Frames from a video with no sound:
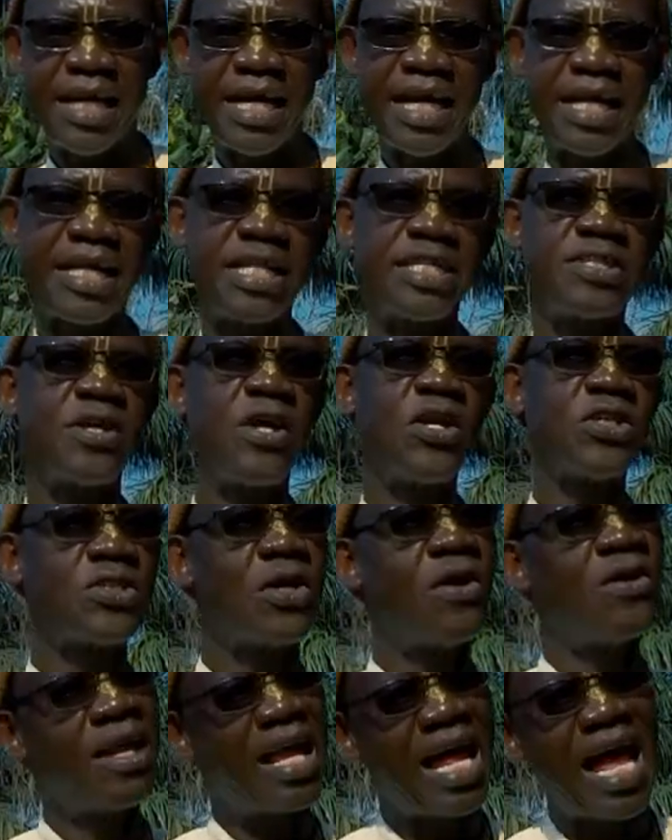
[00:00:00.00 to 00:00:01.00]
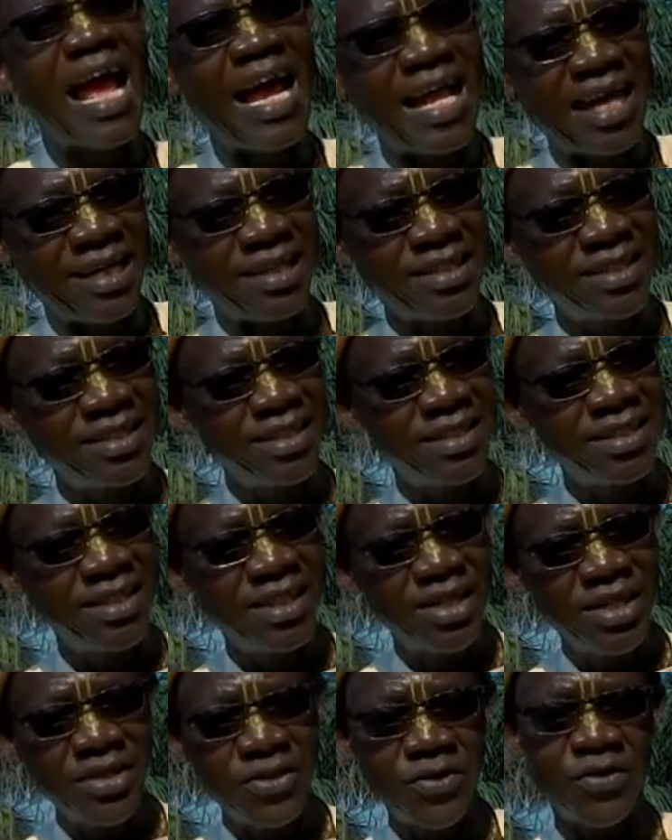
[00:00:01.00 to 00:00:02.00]
it is also online.
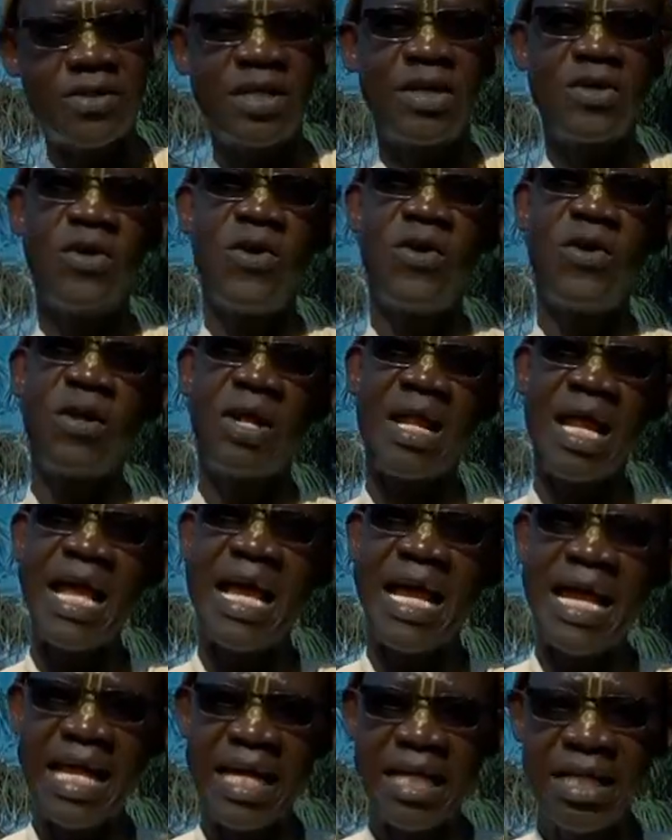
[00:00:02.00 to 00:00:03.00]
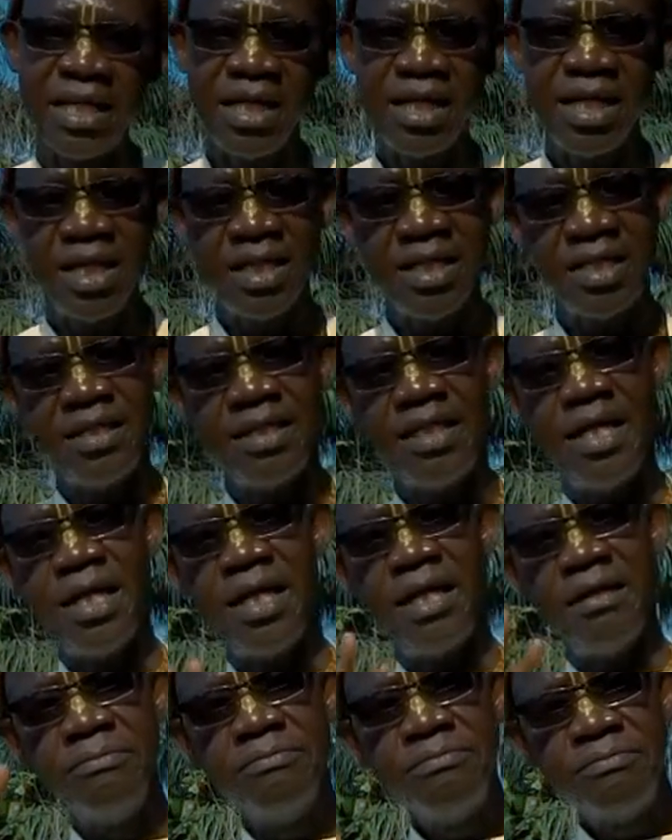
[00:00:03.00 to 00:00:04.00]
You can go online
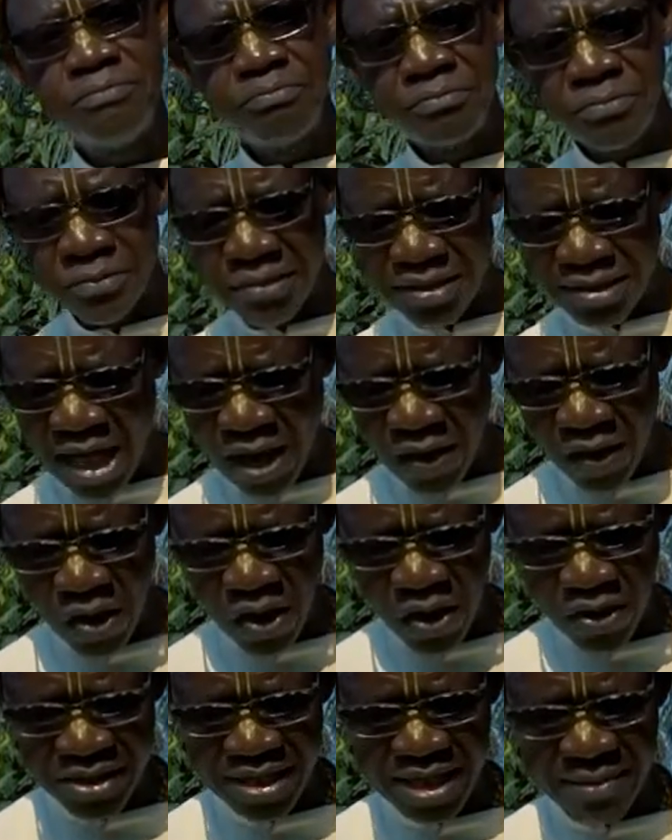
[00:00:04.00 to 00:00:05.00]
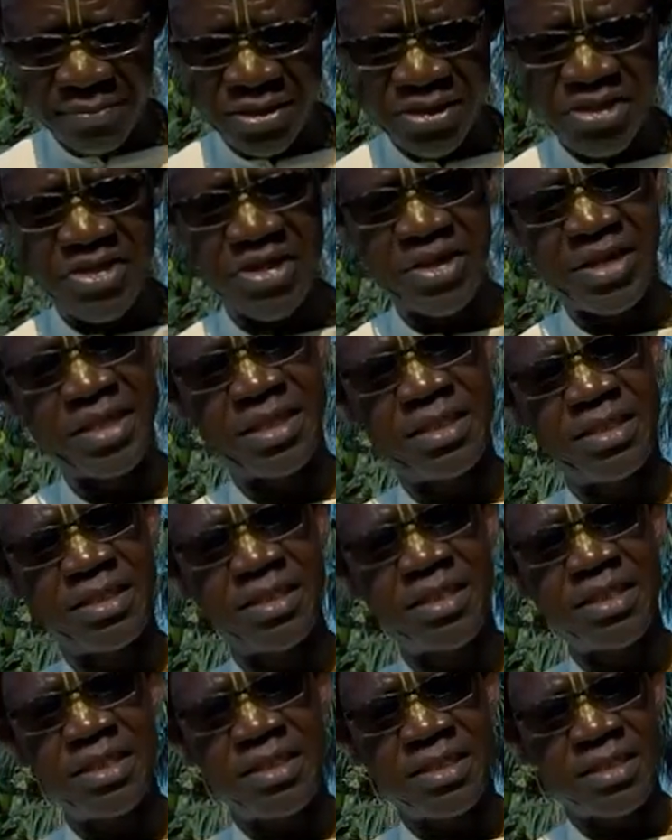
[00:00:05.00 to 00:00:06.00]
Download the
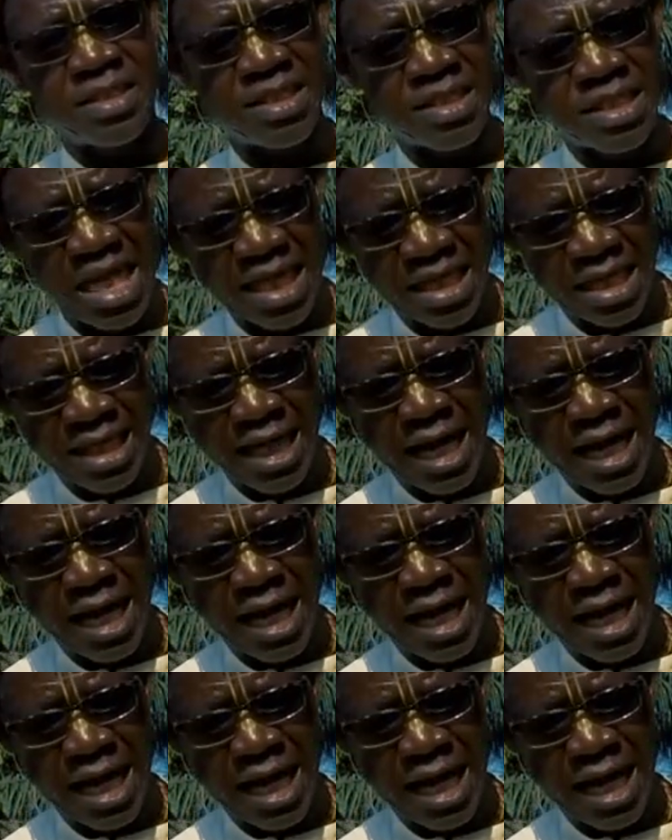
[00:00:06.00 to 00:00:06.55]
materials, study